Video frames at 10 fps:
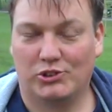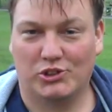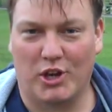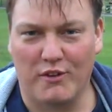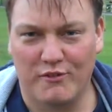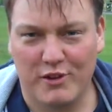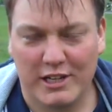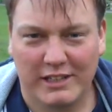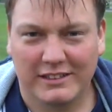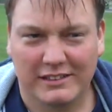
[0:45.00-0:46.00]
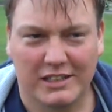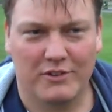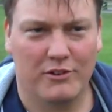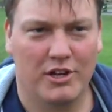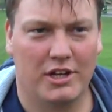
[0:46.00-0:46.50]
Just go for it.
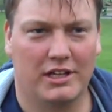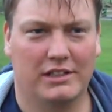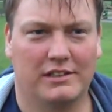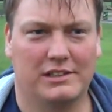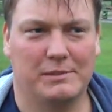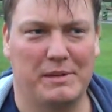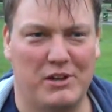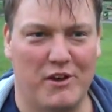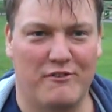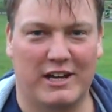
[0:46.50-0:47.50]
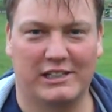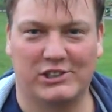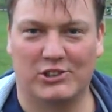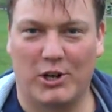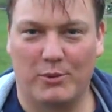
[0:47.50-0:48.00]
It's a bit nerve-wracking
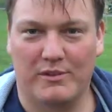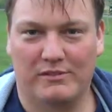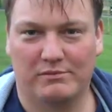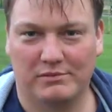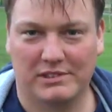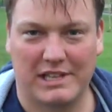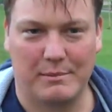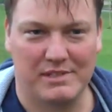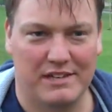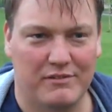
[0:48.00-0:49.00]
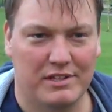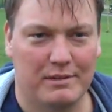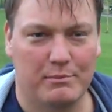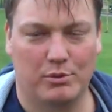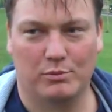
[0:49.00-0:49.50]
to start with, same as
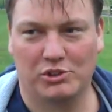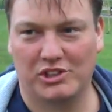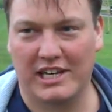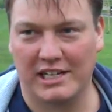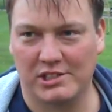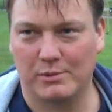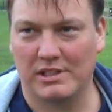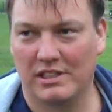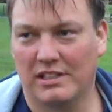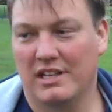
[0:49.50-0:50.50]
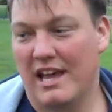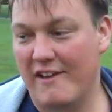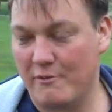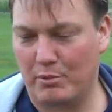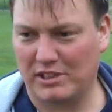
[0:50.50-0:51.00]
everything, but once you get into it,
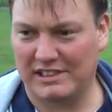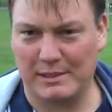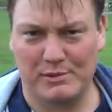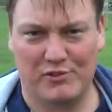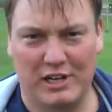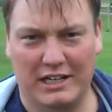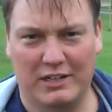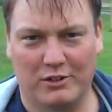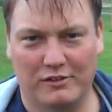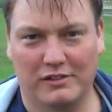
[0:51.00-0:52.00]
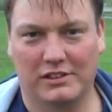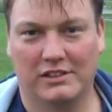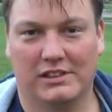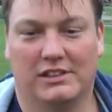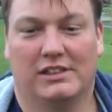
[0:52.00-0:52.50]
everybody seems friendly enough.
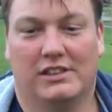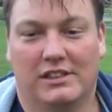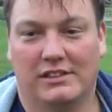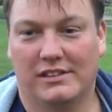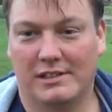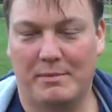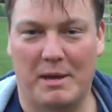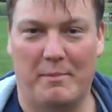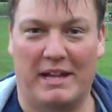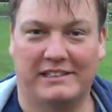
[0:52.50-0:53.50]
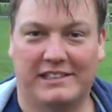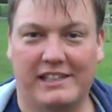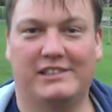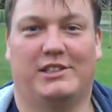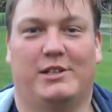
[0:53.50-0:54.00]
There's a bit of
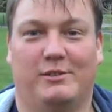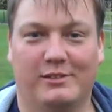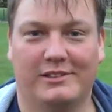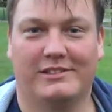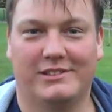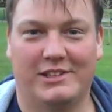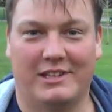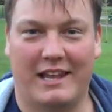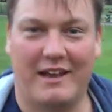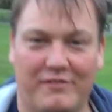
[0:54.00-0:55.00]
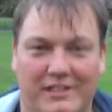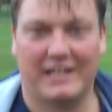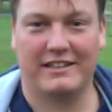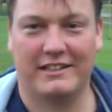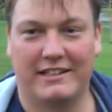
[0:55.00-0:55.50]
banter, so it's a laugh at
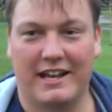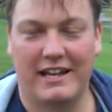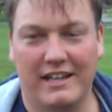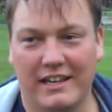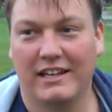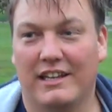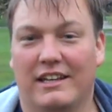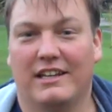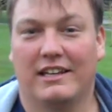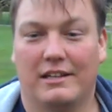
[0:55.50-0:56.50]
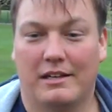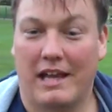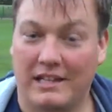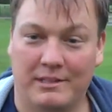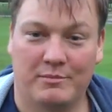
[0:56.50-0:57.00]
the end of the day,
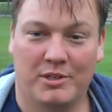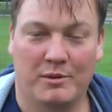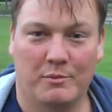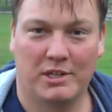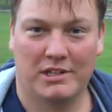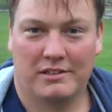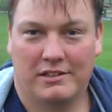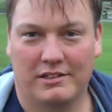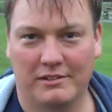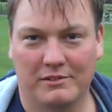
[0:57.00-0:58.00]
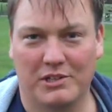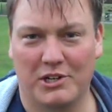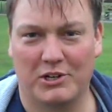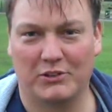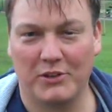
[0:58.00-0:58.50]
and you're doing what
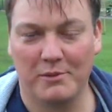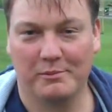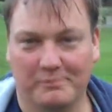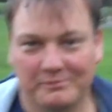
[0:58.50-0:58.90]
you've got to do.